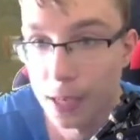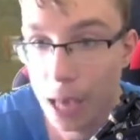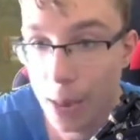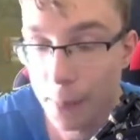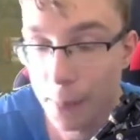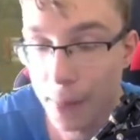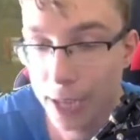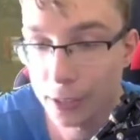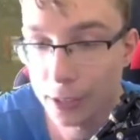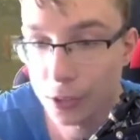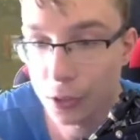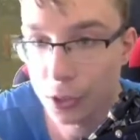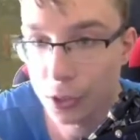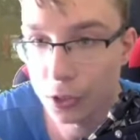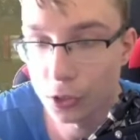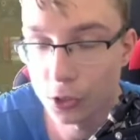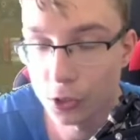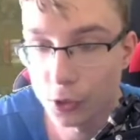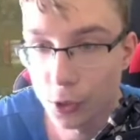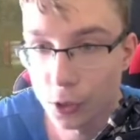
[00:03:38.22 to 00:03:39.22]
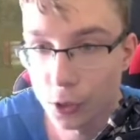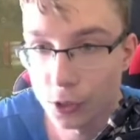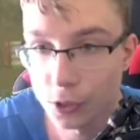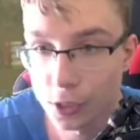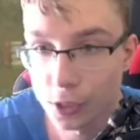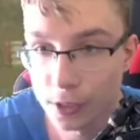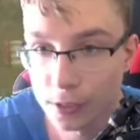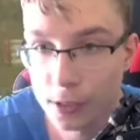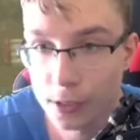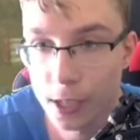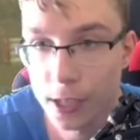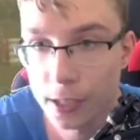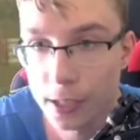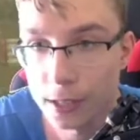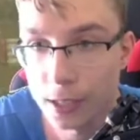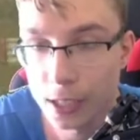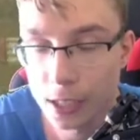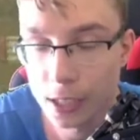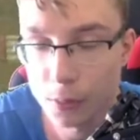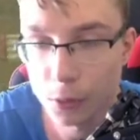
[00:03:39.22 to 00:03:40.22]
I might do it on Troll Tuesday,
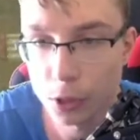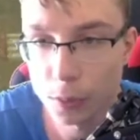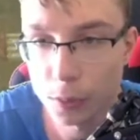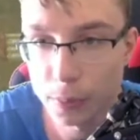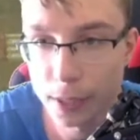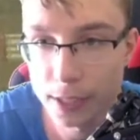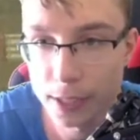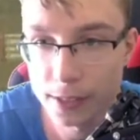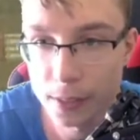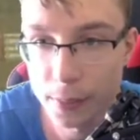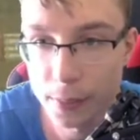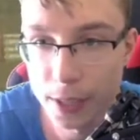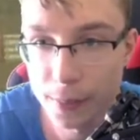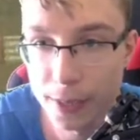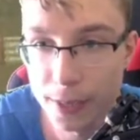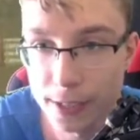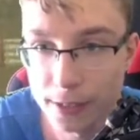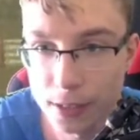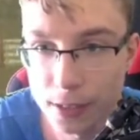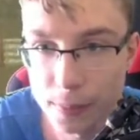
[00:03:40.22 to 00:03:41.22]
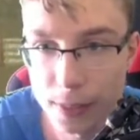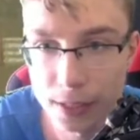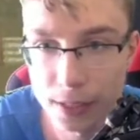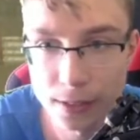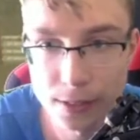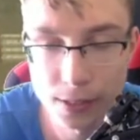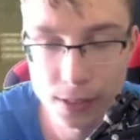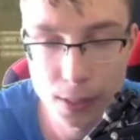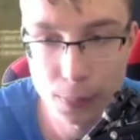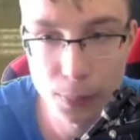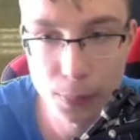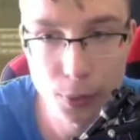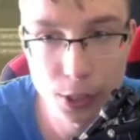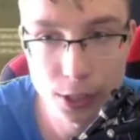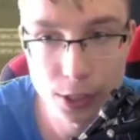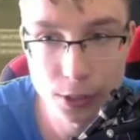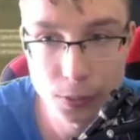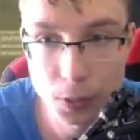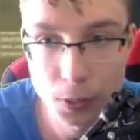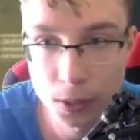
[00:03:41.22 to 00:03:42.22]
like I'm gonna play some Minimize team at some
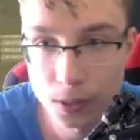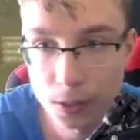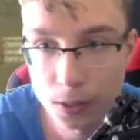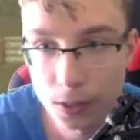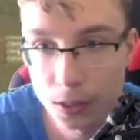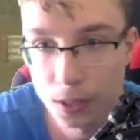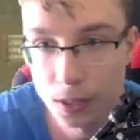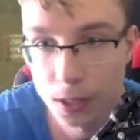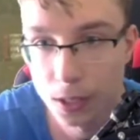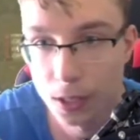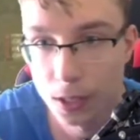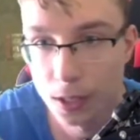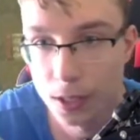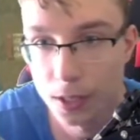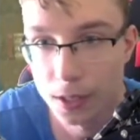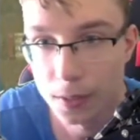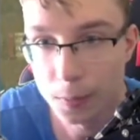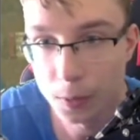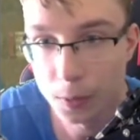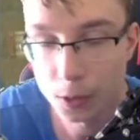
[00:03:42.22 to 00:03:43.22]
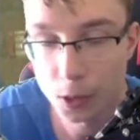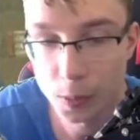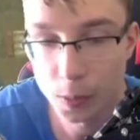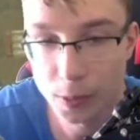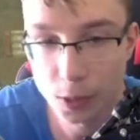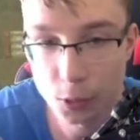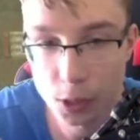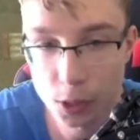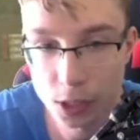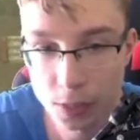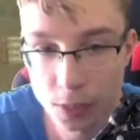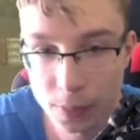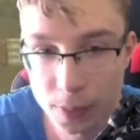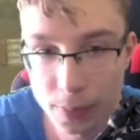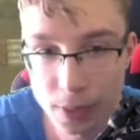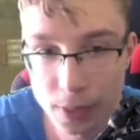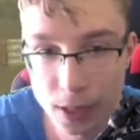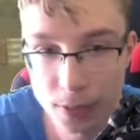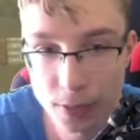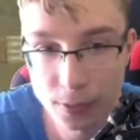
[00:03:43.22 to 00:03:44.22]
point as well. We're gonna be trolling
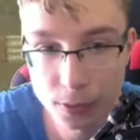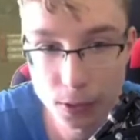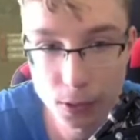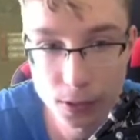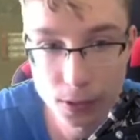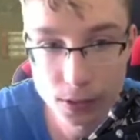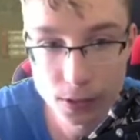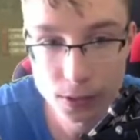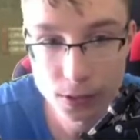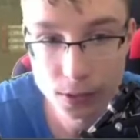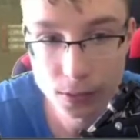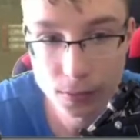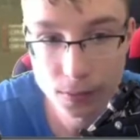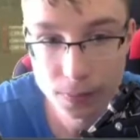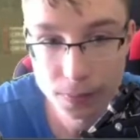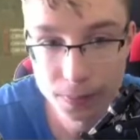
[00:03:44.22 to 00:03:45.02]
people after all, so...